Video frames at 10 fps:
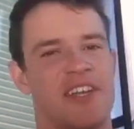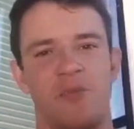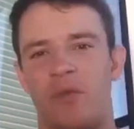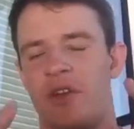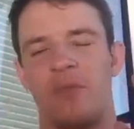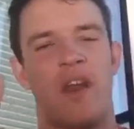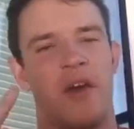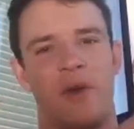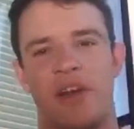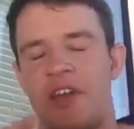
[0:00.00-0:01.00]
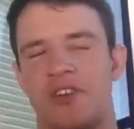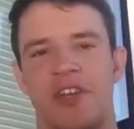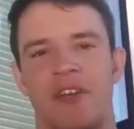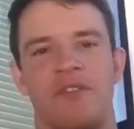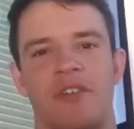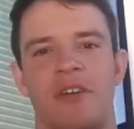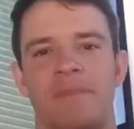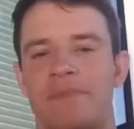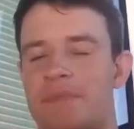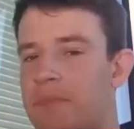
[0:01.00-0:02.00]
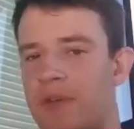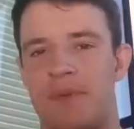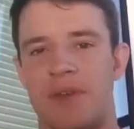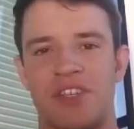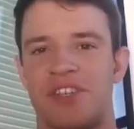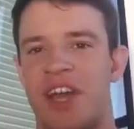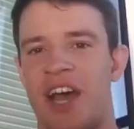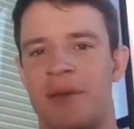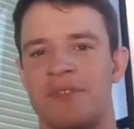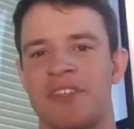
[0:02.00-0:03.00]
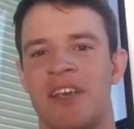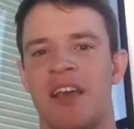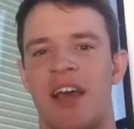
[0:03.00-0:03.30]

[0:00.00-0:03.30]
it's one one on one coaching for people in busy jobs,